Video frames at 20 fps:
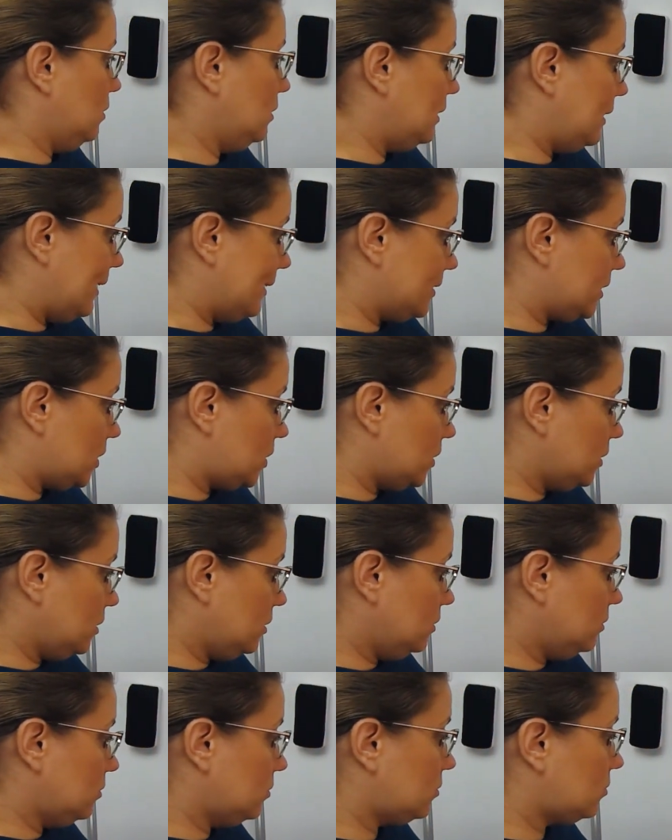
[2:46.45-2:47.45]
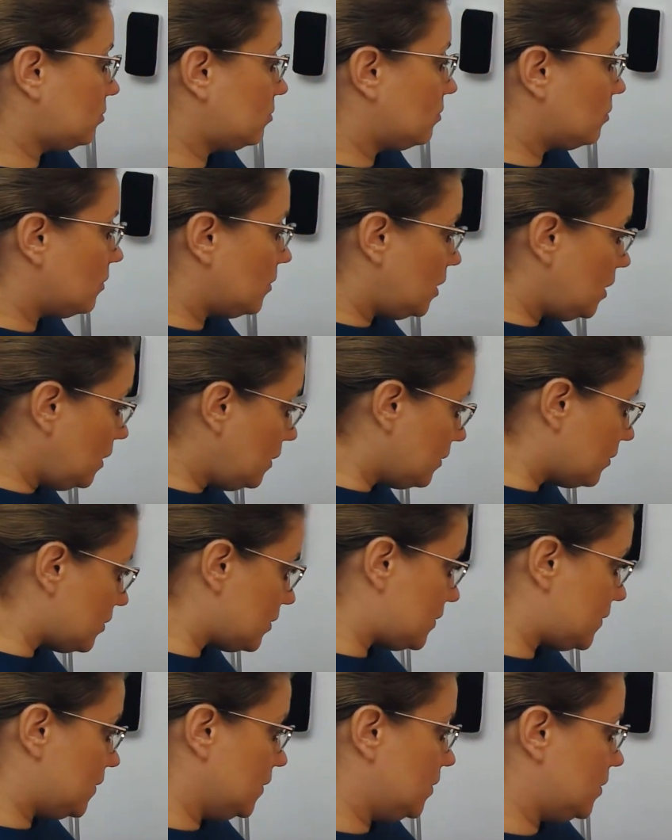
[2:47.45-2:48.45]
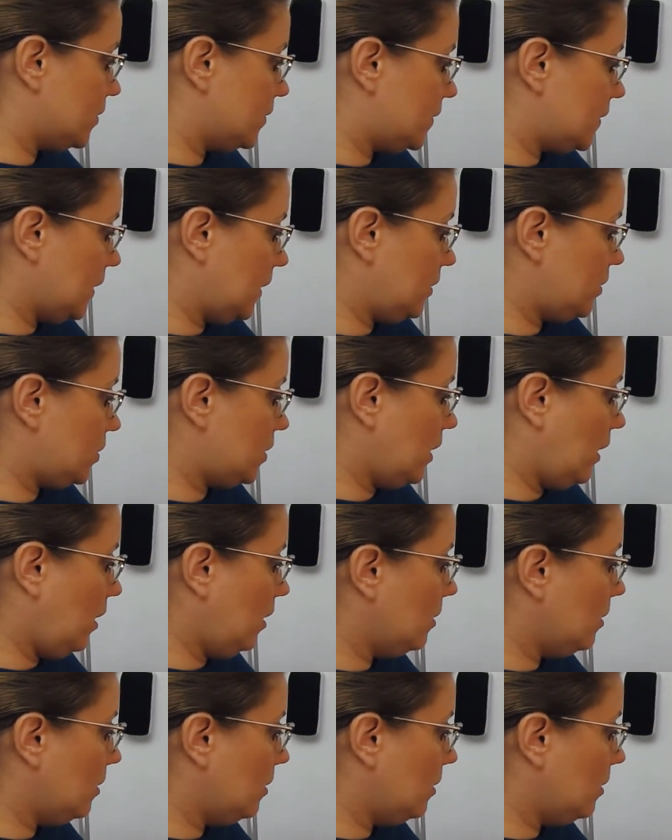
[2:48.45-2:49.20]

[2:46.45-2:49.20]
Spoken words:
London, in the city center,